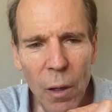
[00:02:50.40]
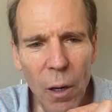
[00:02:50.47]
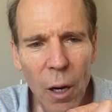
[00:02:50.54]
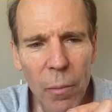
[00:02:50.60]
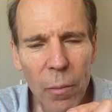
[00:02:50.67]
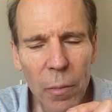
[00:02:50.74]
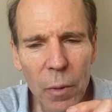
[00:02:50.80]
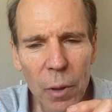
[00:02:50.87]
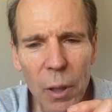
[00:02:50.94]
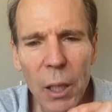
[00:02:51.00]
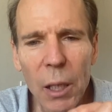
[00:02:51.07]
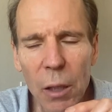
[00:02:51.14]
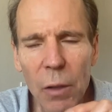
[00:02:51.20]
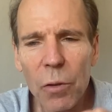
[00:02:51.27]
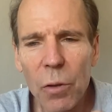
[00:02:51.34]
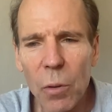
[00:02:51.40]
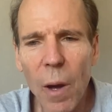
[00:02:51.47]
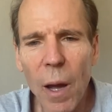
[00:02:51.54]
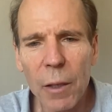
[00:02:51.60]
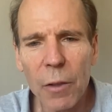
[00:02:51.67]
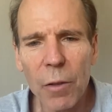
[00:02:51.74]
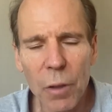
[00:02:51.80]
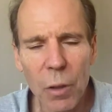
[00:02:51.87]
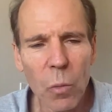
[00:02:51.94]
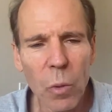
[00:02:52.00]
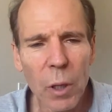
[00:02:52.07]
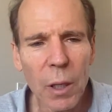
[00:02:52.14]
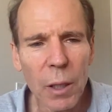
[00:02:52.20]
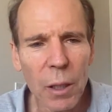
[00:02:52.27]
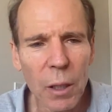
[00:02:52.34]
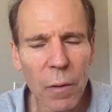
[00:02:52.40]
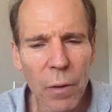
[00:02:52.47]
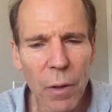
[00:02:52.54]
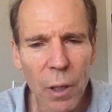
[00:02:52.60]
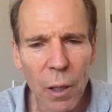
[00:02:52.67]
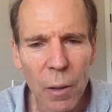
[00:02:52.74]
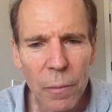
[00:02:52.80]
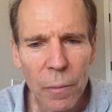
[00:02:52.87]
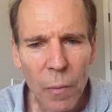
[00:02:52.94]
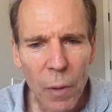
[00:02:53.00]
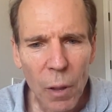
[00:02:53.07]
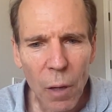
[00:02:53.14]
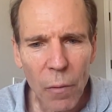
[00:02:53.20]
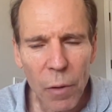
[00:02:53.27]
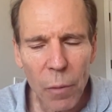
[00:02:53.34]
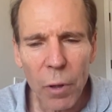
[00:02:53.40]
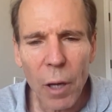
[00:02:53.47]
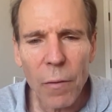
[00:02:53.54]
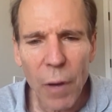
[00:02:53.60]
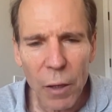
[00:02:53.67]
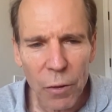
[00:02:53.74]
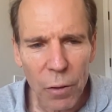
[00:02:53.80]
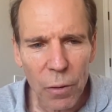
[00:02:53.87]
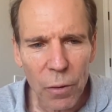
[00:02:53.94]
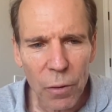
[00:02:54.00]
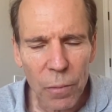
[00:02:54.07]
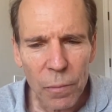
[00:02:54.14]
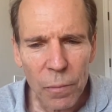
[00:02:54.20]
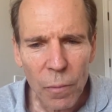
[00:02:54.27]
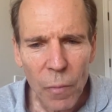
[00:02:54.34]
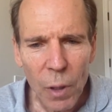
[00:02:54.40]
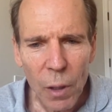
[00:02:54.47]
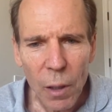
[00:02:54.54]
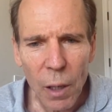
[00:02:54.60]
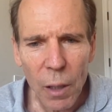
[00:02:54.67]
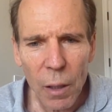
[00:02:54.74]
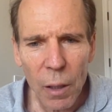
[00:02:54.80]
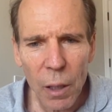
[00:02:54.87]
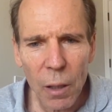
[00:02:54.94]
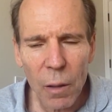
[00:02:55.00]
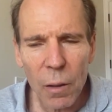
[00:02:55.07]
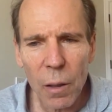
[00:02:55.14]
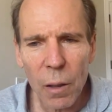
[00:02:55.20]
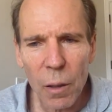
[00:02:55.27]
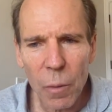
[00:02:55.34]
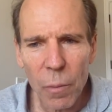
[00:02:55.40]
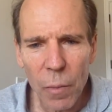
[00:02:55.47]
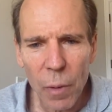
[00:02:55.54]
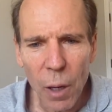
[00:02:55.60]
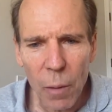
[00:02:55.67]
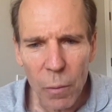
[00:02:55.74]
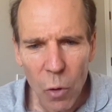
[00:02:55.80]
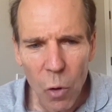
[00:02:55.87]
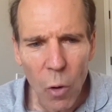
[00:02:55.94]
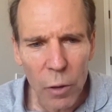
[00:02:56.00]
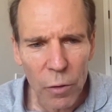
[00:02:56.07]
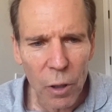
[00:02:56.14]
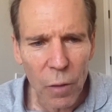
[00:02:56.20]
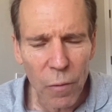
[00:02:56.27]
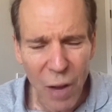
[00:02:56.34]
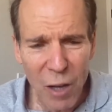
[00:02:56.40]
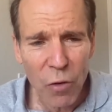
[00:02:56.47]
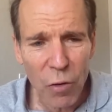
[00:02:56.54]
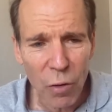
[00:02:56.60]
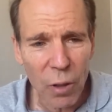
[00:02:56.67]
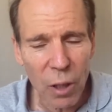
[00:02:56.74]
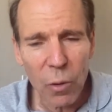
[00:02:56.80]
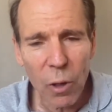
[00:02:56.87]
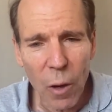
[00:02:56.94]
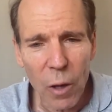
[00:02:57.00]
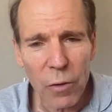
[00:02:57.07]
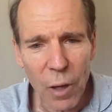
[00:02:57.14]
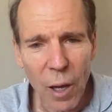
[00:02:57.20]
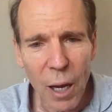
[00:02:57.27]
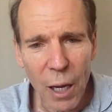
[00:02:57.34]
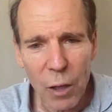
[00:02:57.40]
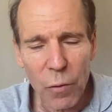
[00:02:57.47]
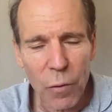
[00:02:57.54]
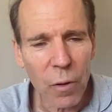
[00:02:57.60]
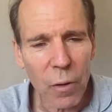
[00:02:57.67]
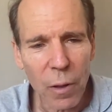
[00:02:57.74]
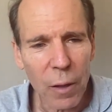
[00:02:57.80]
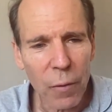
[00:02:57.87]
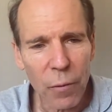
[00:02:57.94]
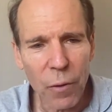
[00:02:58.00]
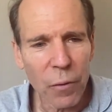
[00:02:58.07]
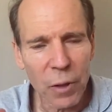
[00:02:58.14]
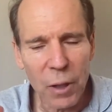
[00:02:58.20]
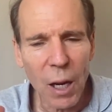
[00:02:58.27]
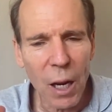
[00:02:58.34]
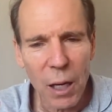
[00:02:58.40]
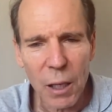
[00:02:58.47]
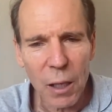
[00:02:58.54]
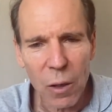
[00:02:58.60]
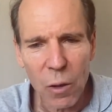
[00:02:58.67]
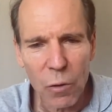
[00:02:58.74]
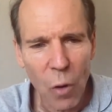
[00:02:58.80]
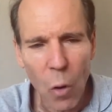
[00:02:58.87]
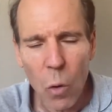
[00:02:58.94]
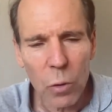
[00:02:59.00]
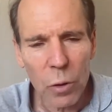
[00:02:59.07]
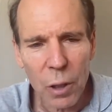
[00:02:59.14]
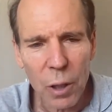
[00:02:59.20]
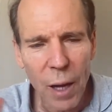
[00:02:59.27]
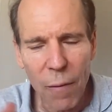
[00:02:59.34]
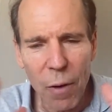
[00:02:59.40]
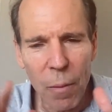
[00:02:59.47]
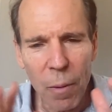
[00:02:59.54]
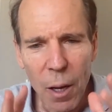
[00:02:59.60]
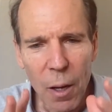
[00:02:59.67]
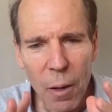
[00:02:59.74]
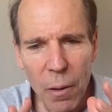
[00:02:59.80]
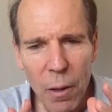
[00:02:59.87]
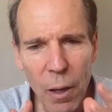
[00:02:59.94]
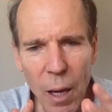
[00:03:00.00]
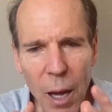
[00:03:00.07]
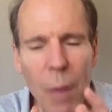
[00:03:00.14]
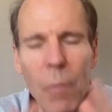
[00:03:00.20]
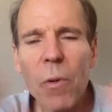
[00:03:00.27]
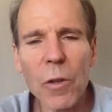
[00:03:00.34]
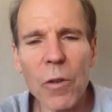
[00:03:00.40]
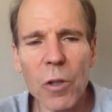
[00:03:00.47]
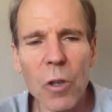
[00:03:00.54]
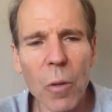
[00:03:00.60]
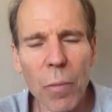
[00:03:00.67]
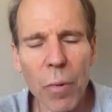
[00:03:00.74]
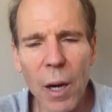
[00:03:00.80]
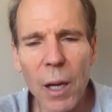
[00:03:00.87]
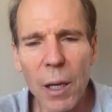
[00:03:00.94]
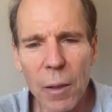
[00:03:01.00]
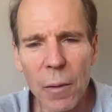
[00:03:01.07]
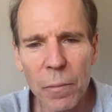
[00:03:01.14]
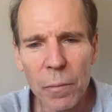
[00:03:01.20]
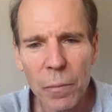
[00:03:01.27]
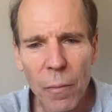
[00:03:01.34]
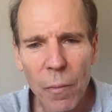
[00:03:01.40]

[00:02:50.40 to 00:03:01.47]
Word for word: um, leading to actually weakening of the of the blood vessels in the in the um, causing eventually, you know, as you age for like fifty to eighty years old, you can have a, a hemorrhage in your brain